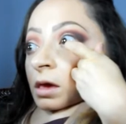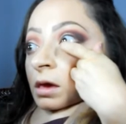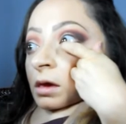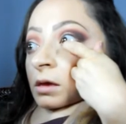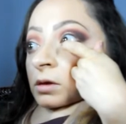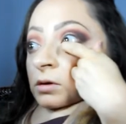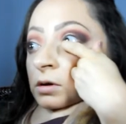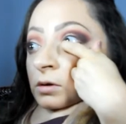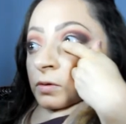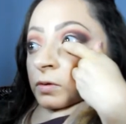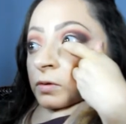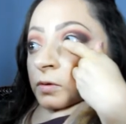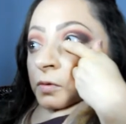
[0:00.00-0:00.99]
inner
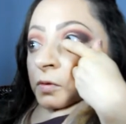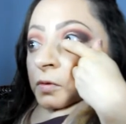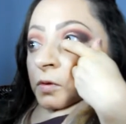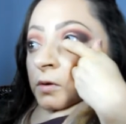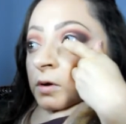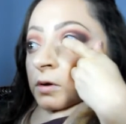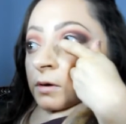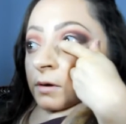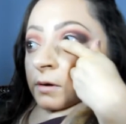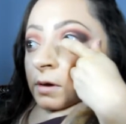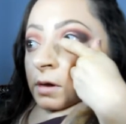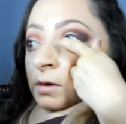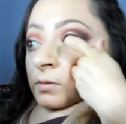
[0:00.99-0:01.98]

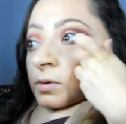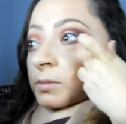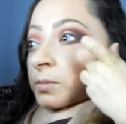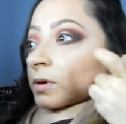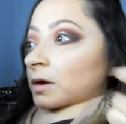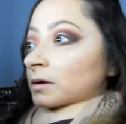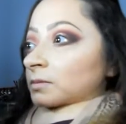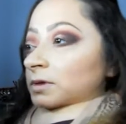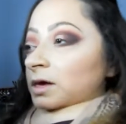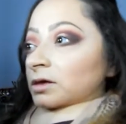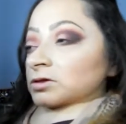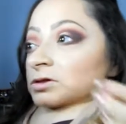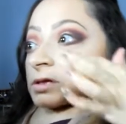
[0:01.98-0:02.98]
third of the bottom
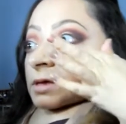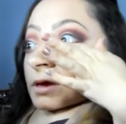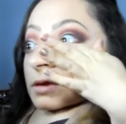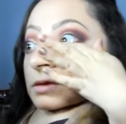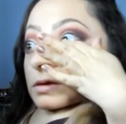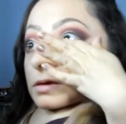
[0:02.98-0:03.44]
lash line.